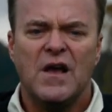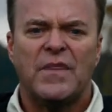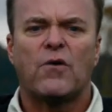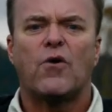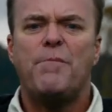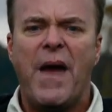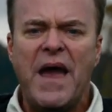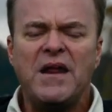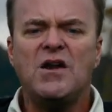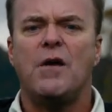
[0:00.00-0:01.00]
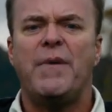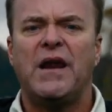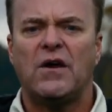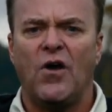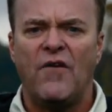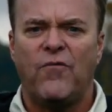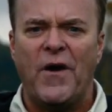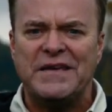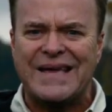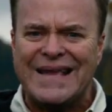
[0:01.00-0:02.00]
They were abandoning nomadic
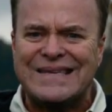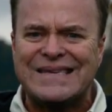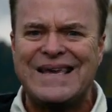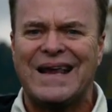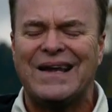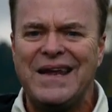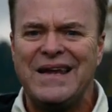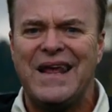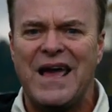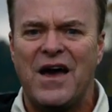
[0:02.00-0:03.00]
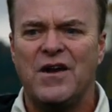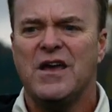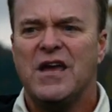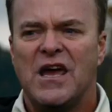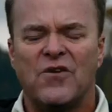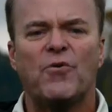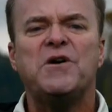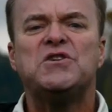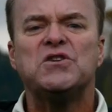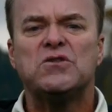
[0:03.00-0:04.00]
lifeways and settling down in
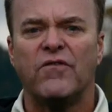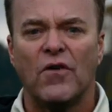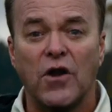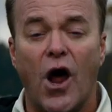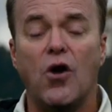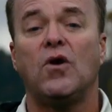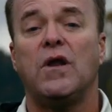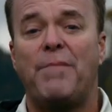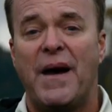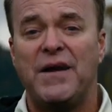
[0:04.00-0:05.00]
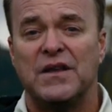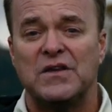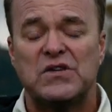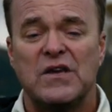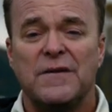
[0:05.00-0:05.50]
regions of local abundance.